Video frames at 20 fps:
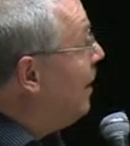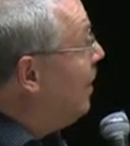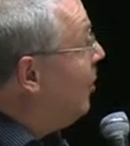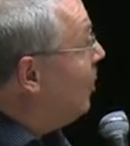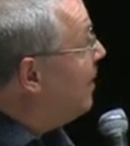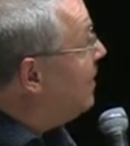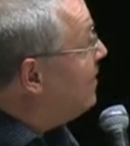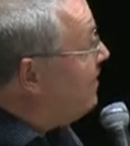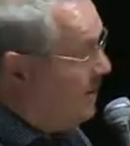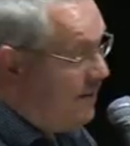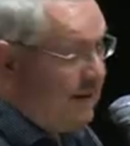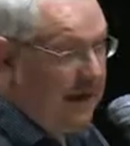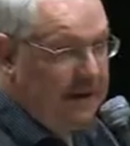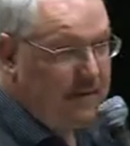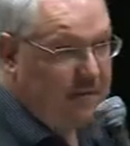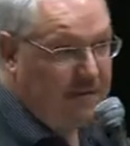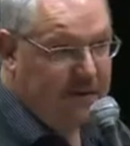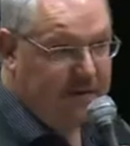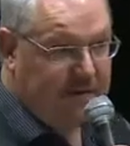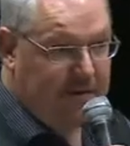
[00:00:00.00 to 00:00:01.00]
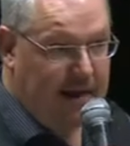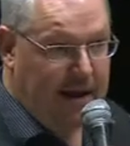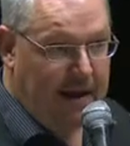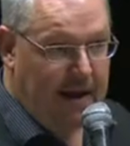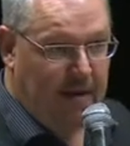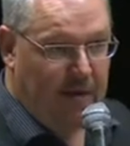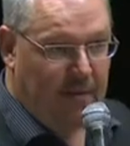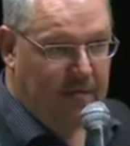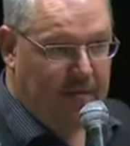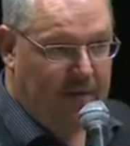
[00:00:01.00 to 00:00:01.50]
Look at the
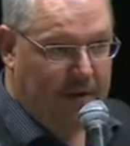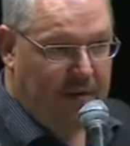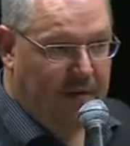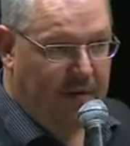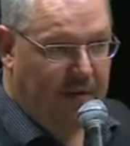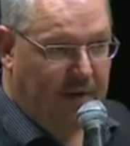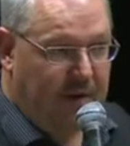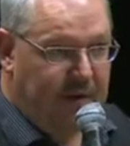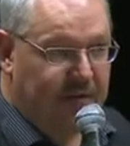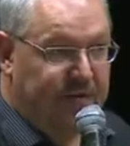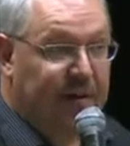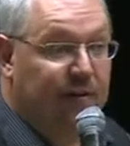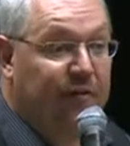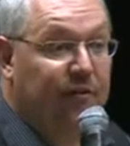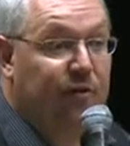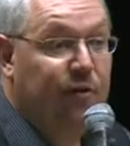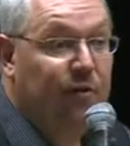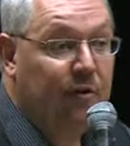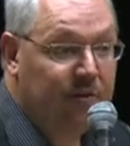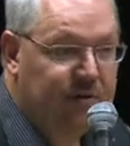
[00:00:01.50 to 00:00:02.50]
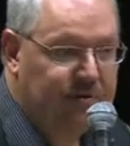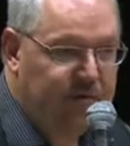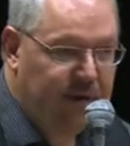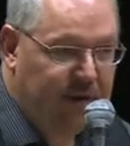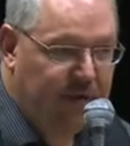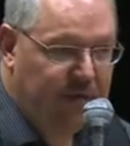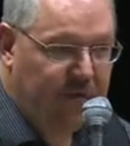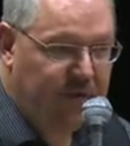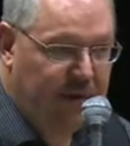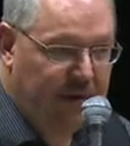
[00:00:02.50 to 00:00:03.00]
tetracyclotransferrin. That's a good
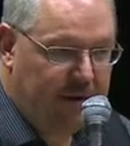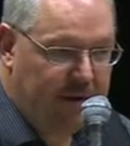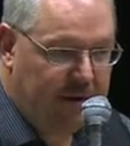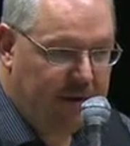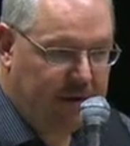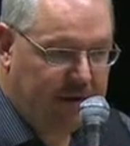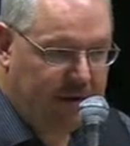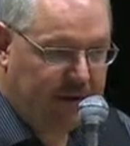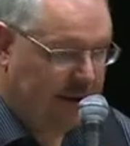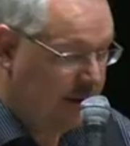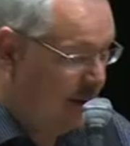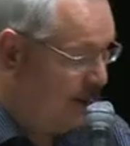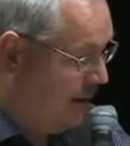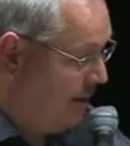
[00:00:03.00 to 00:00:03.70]
transferrin.